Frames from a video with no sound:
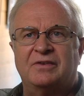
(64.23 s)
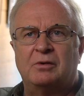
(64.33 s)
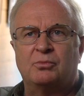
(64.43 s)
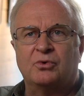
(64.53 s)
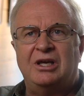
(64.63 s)
of
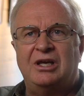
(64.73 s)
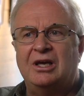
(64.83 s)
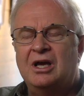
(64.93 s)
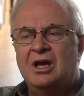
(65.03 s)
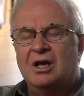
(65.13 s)

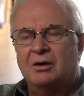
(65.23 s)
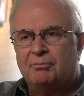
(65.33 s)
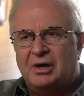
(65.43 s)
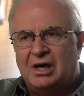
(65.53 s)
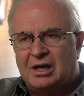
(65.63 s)
debris,
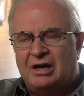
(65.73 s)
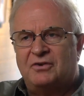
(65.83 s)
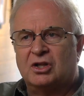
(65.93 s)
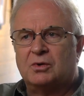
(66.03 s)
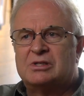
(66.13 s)
but I
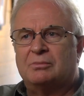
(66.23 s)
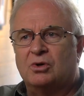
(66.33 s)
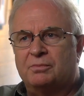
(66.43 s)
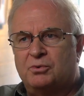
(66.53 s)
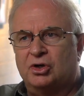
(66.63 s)
felt there was a
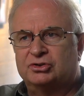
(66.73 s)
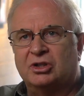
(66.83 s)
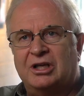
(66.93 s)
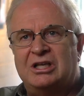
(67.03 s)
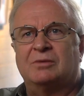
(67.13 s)
more
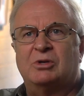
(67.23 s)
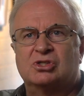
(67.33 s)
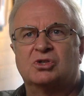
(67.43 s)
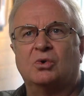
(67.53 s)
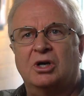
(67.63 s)
personal, intimate
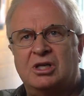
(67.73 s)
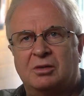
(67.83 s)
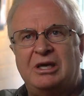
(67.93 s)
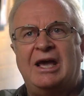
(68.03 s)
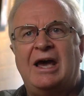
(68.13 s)
story to
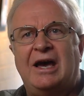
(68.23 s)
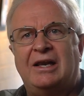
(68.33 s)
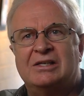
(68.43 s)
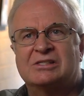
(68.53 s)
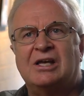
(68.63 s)
be had
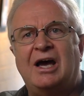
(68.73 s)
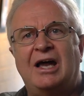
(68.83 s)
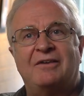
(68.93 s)
inside.